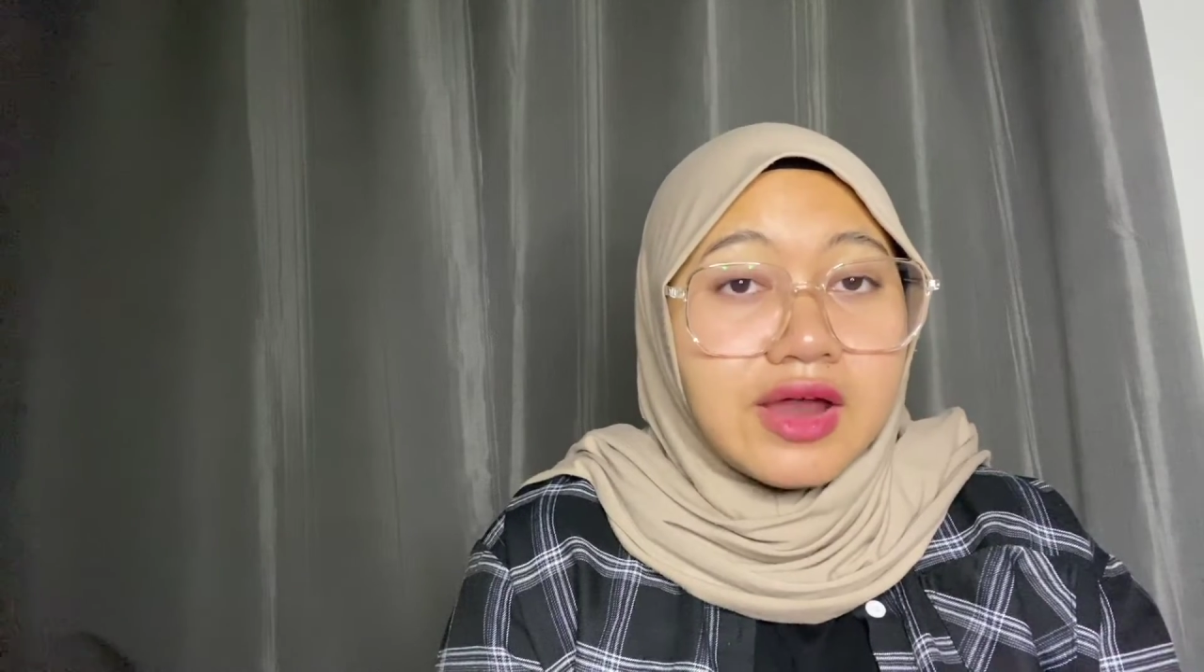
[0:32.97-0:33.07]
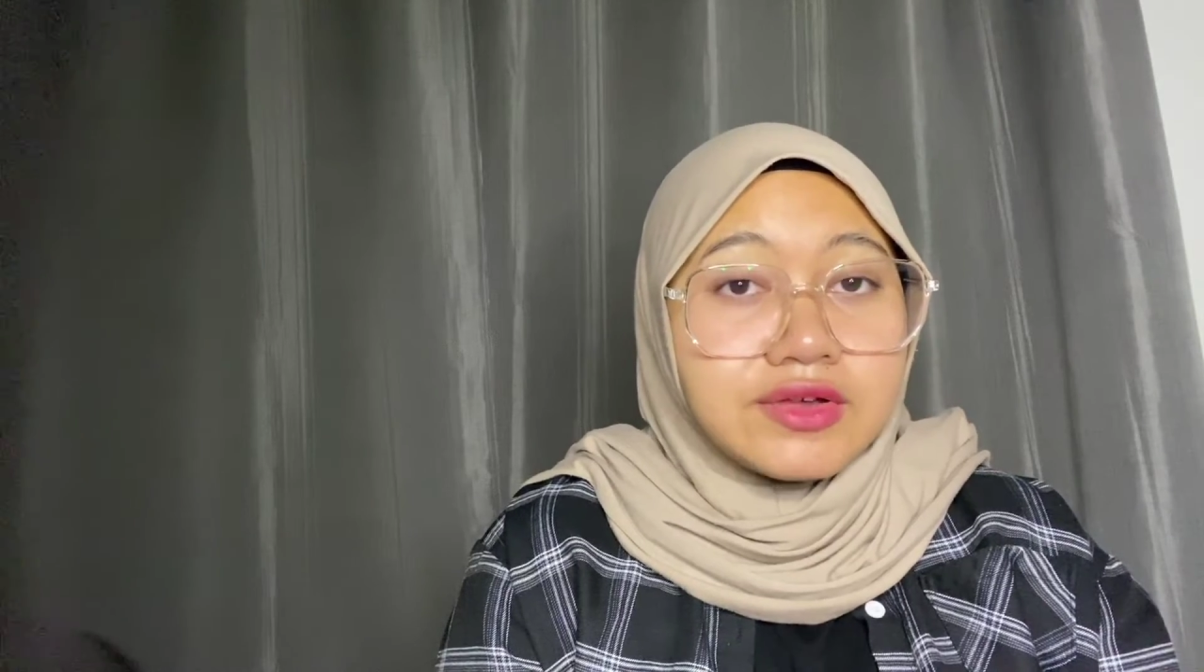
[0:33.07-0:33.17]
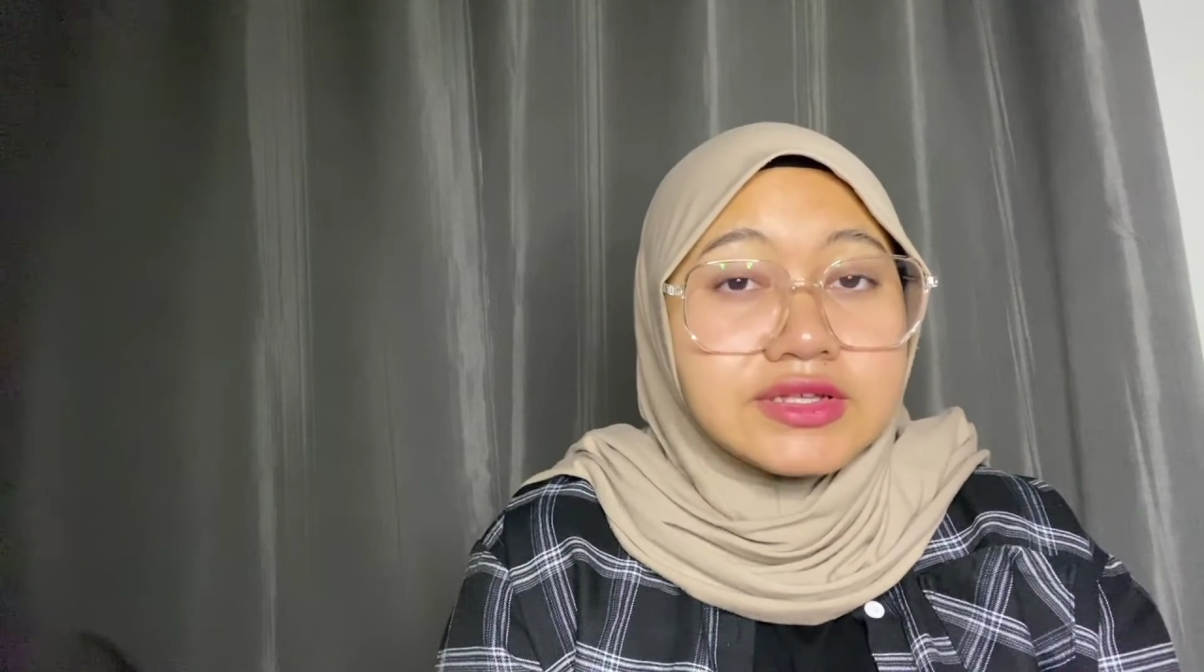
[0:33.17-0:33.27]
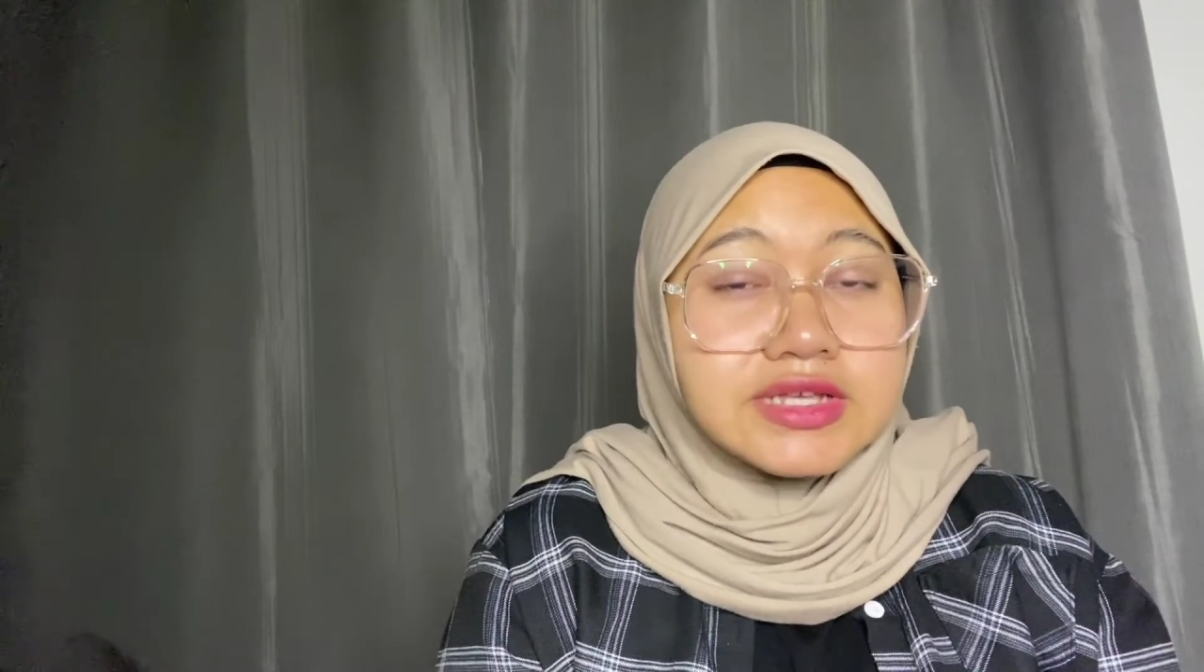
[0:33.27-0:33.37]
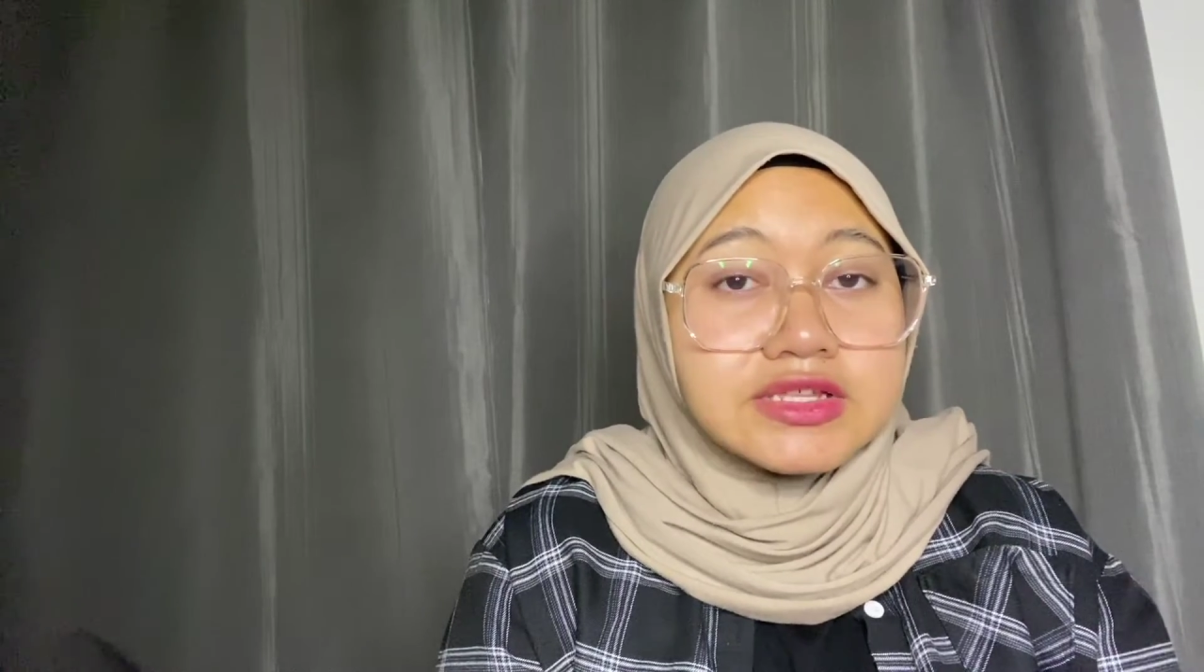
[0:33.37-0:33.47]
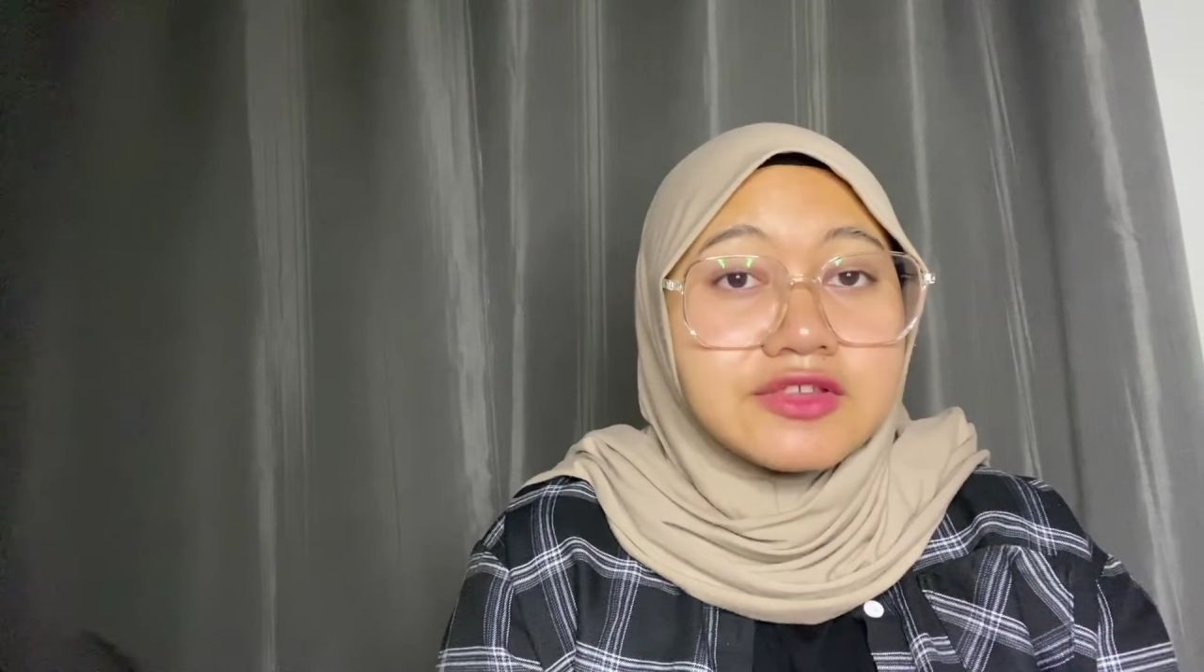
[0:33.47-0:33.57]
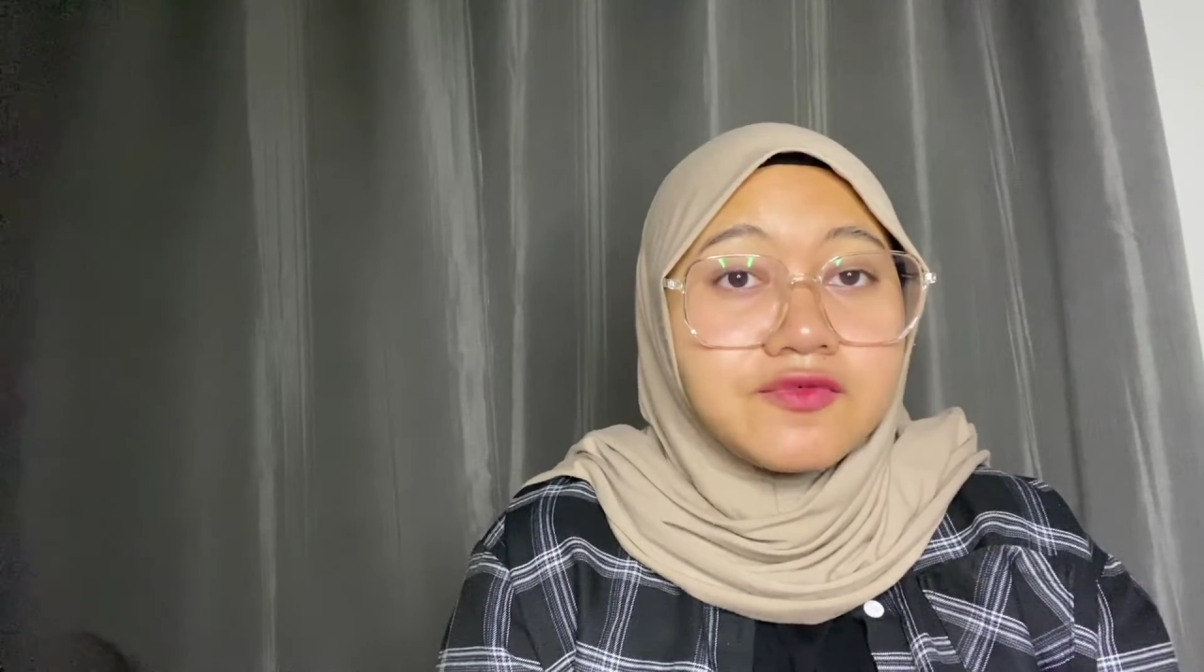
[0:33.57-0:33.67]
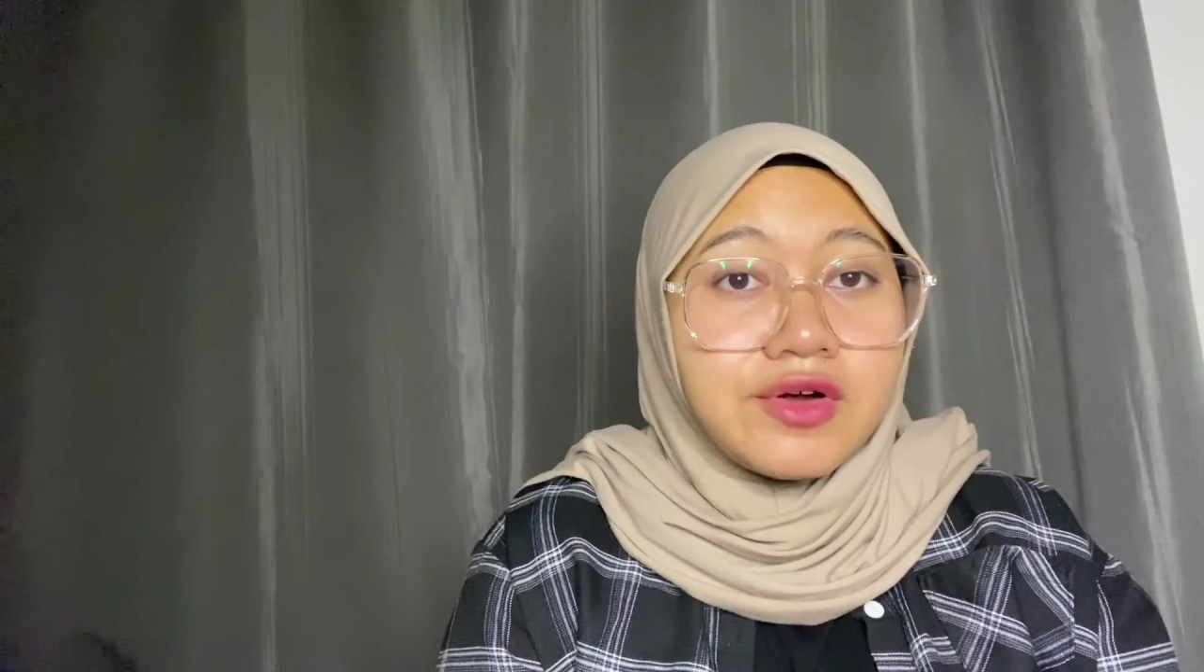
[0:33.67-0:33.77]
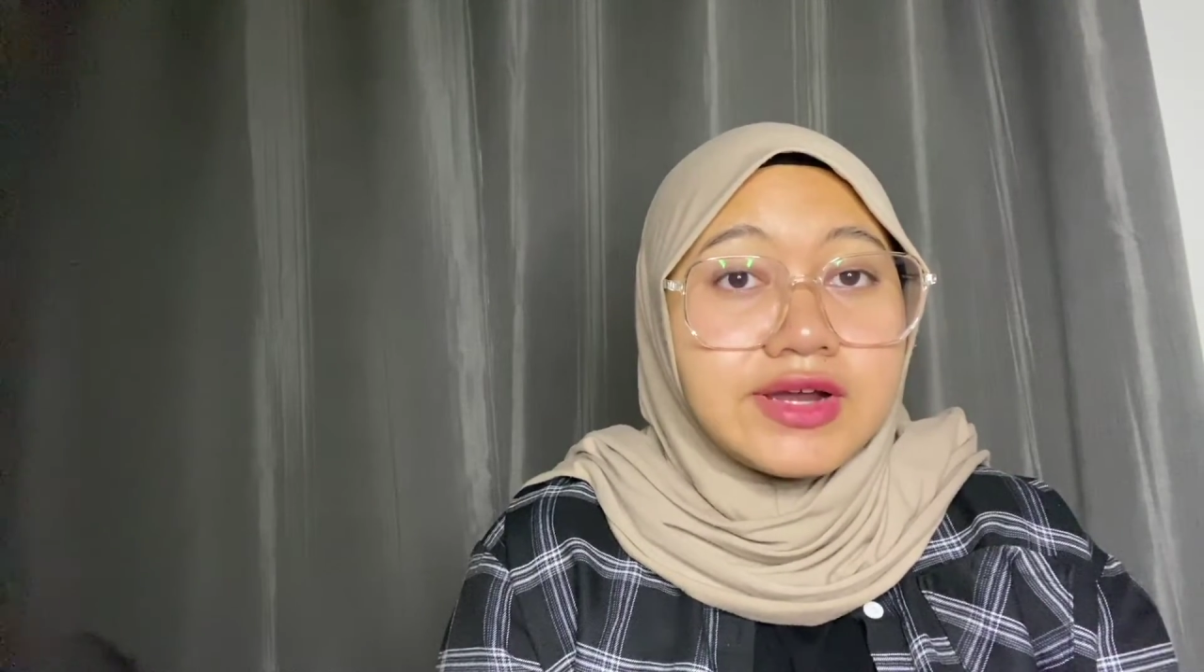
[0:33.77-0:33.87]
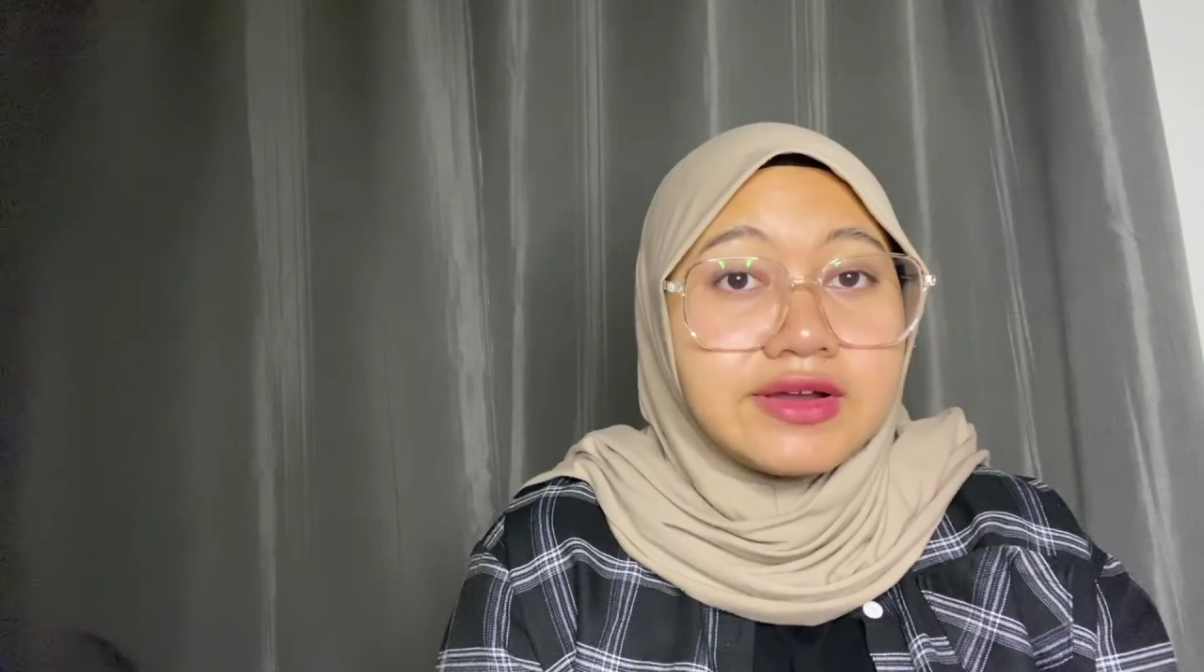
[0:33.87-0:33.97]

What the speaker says: areas such as foreign